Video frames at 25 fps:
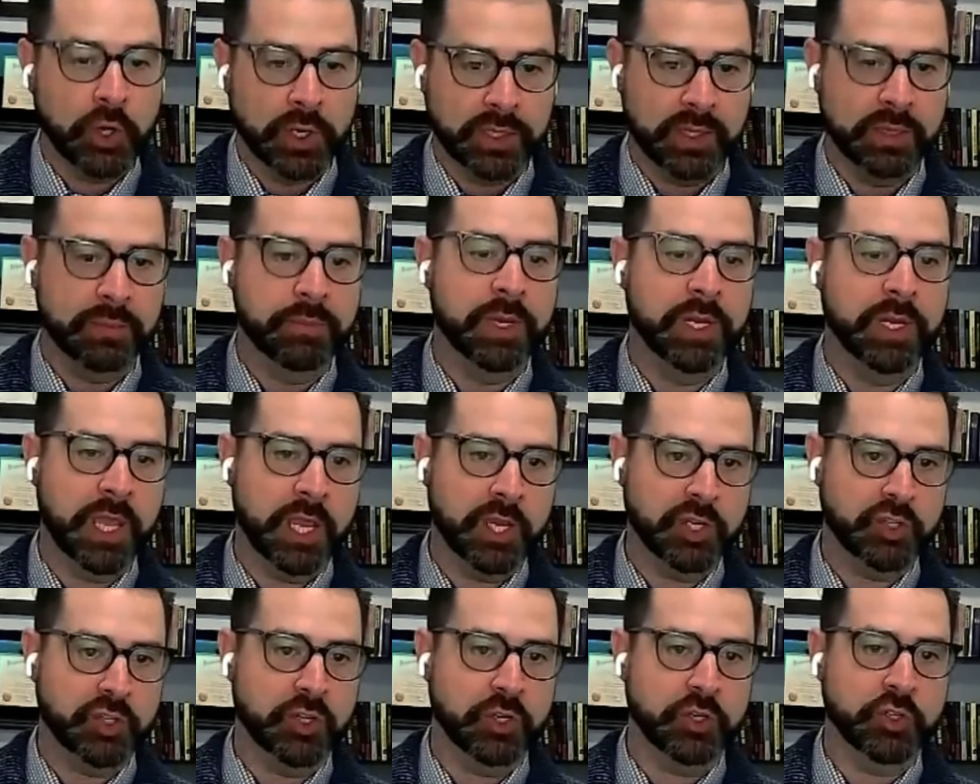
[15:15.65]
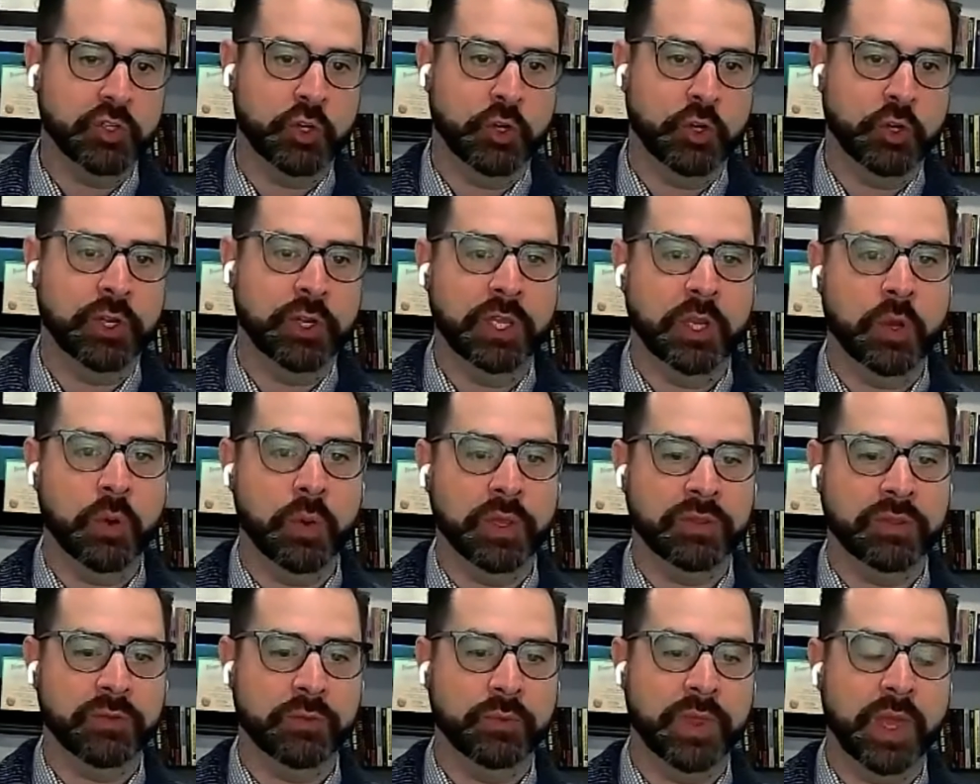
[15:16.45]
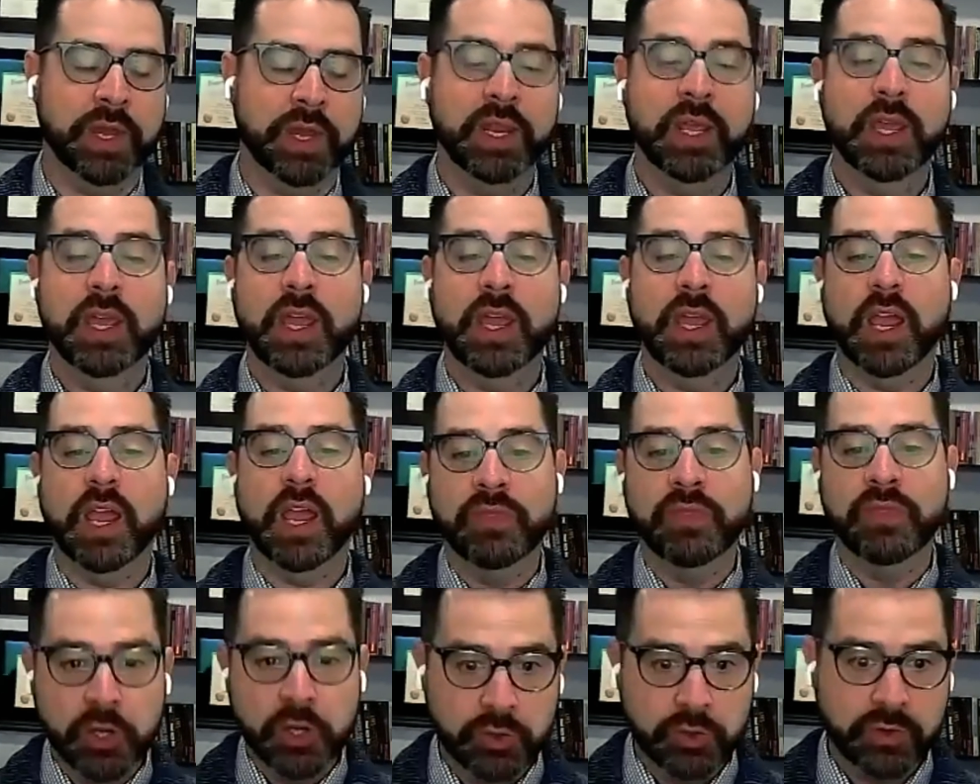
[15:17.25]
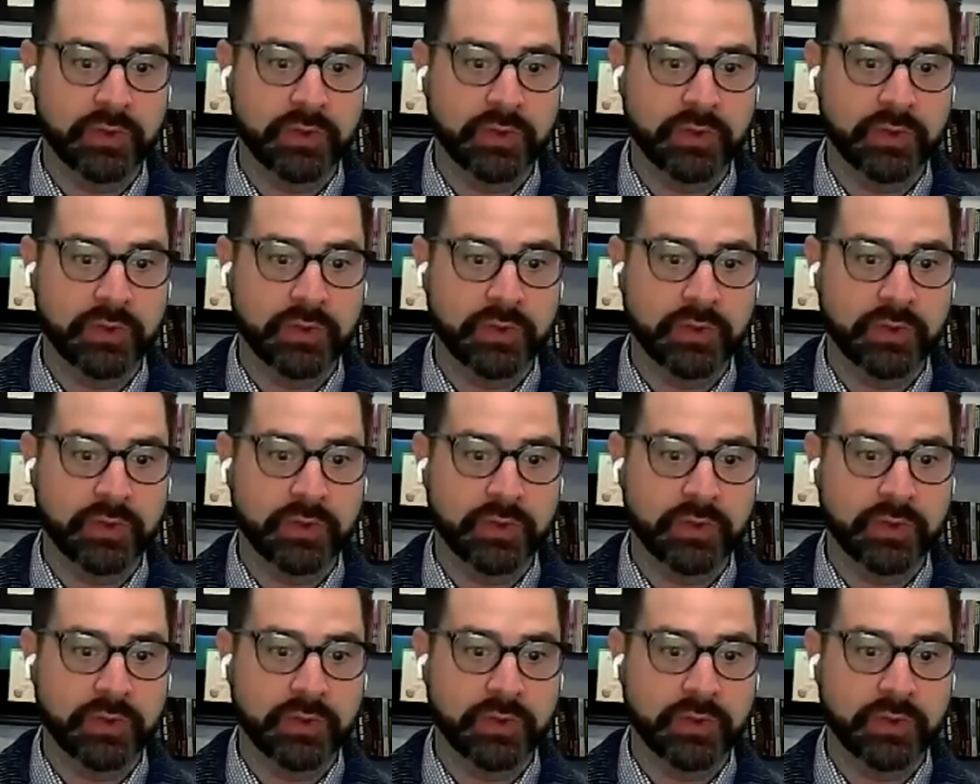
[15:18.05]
We're starting the mitigation journey and going through that.